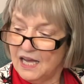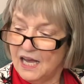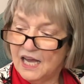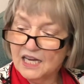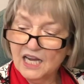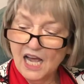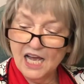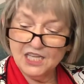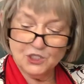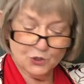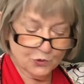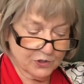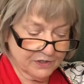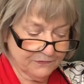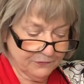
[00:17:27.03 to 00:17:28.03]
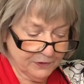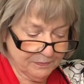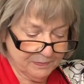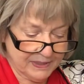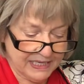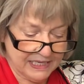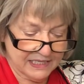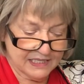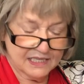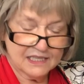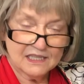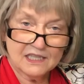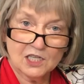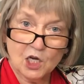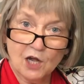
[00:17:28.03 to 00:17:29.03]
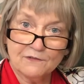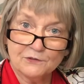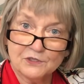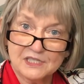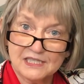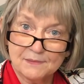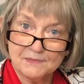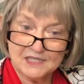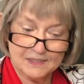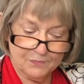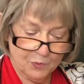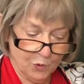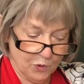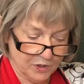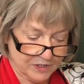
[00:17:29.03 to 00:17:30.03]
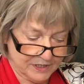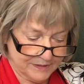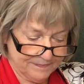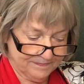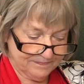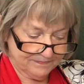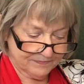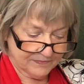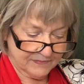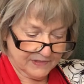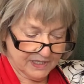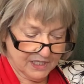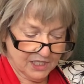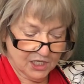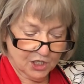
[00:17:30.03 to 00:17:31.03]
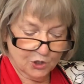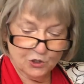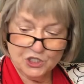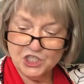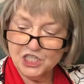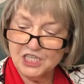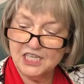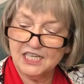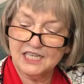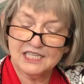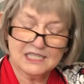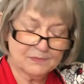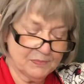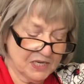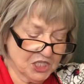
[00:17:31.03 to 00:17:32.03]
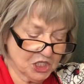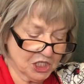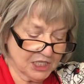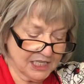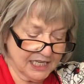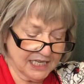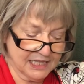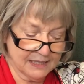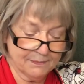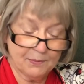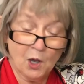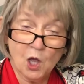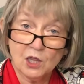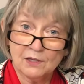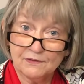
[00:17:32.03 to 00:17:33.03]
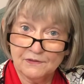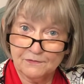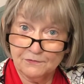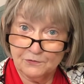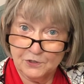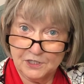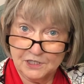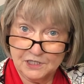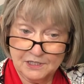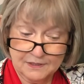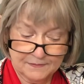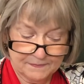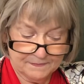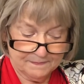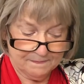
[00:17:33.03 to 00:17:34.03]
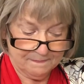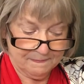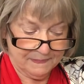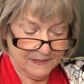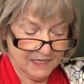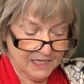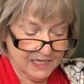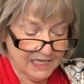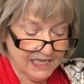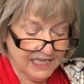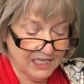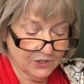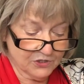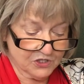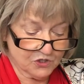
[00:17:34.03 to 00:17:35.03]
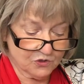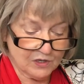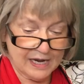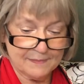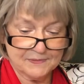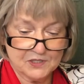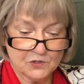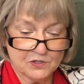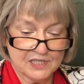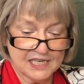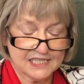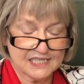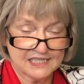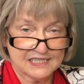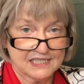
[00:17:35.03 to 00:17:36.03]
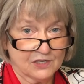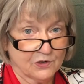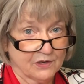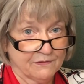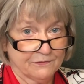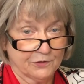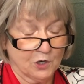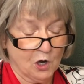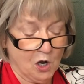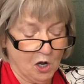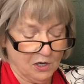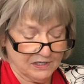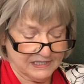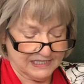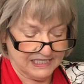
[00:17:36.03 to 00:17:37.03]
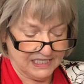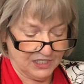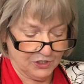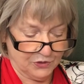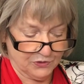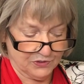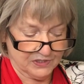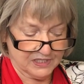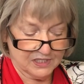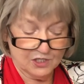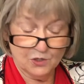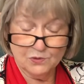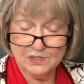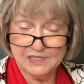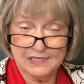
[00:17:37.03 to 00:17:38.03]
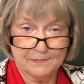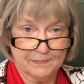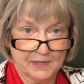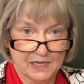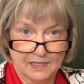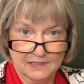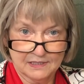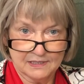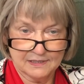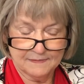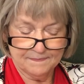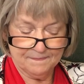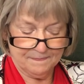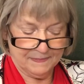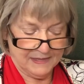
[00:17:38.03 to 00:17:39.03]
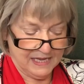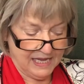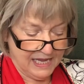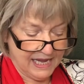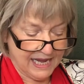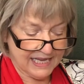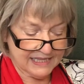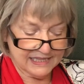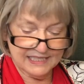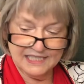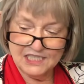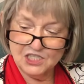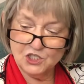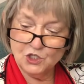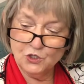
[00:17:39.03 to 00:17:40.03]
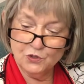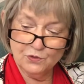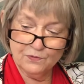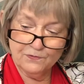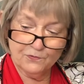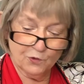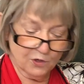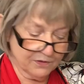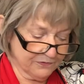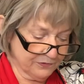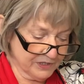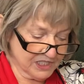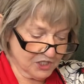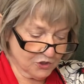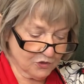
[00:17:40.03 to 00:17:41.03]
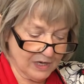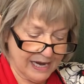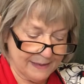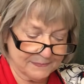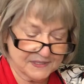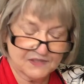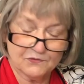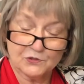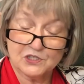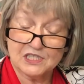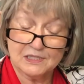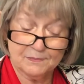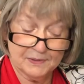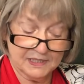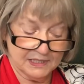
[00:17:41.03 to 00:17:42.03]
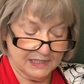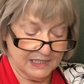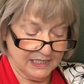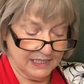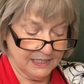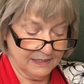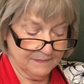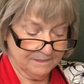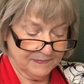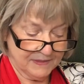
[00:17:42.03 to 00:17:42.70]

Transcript: A contoured footbed that offers some support. Cushioning, especially in the ball of the foot. Heel straps are necessary for all seniors, no slip-ons. At least 2 4-foot straps for stability,